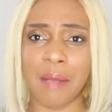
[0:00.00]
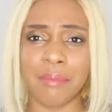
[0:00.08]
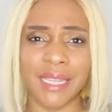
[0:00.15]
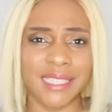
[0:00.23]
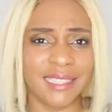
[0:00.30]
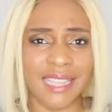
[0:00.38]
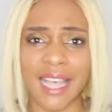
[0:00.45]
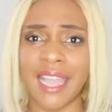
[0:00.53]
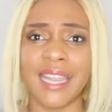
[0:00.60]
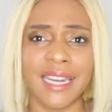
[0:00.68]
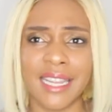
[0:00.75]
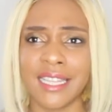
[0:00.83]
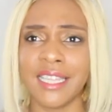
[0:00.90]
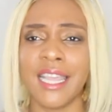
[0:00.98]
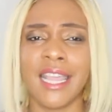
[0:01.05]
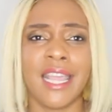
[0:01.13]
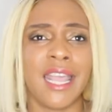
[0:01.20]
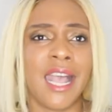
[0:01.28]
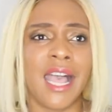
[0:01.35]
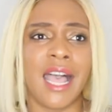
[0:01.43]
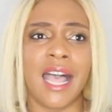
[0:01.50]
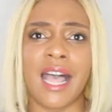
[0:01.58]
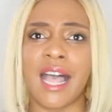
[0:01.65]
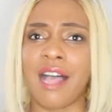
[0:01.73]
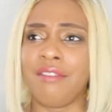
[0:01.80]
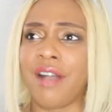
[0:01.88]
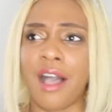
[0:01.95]
i'm excited
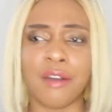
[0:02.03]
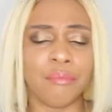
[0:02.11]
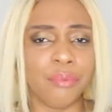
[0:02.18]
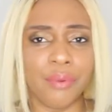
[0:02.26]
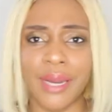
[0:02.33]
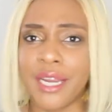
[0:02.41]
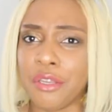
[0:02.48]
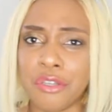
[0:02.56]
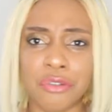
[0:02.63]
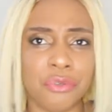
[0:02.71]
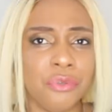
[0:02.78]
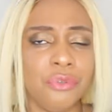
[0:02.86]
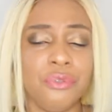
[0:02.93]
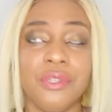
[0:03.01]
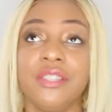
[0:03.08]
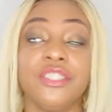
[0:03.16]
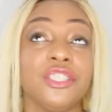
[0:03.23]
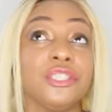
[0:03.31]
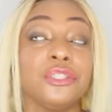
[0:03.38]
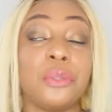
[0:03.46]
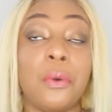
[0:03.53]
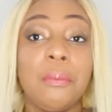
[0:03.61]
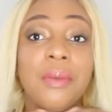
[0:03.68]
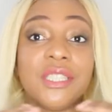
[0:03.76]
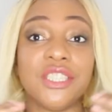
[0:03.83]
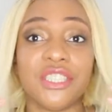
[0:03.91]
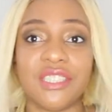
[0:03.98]
I've gotten breakthrough. There's just so
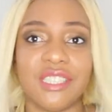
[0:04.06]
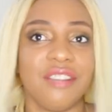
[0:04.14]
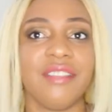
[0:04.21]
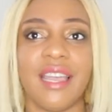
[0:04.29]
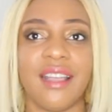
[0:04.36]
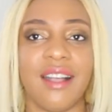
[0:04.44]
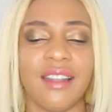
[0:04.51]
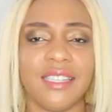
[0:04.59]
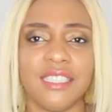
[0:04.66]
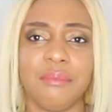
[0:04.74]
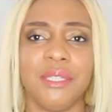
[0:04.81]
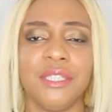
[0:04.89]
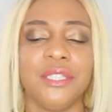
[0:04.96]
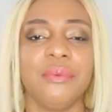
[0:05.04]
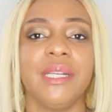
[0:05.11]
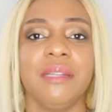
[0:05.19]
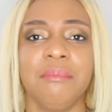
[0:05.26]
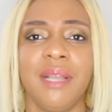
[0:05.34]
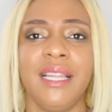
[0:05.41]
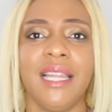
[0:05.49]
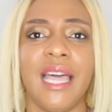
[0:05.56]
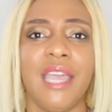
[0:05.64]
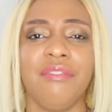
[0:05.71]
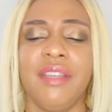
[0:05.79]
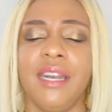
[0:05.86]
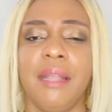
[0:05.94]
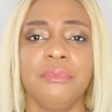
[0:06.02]
much stuff that God has been doing in my
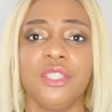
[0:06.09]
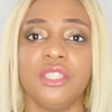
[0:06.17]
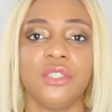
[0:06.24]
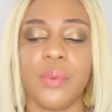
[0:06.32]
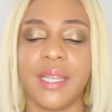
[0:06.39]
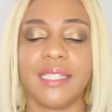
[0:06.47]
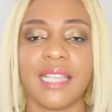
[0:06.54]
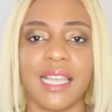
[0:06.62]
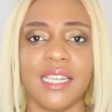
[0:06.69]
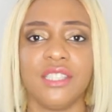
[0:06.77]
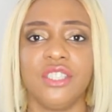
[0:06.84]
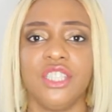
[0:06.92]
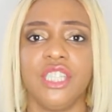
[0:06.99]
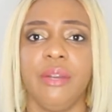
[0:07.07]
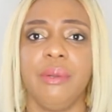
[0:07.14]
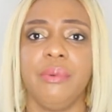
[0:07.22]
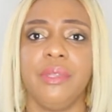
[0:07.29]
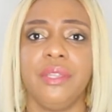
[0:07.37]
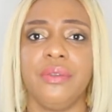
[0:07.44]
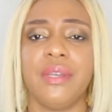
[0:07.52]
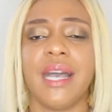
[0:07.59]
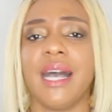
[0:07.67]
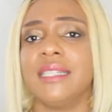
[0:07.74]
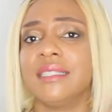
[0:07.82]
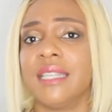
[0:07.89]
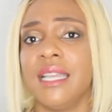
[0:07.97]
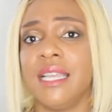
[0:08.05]
life, and I'm just so excited to share it with you
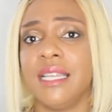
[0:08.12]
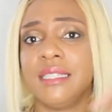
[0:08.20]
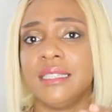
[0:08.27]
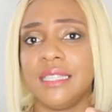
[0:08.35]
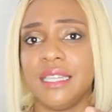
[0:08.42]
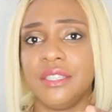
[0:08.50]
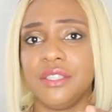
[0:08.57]
guys. Stay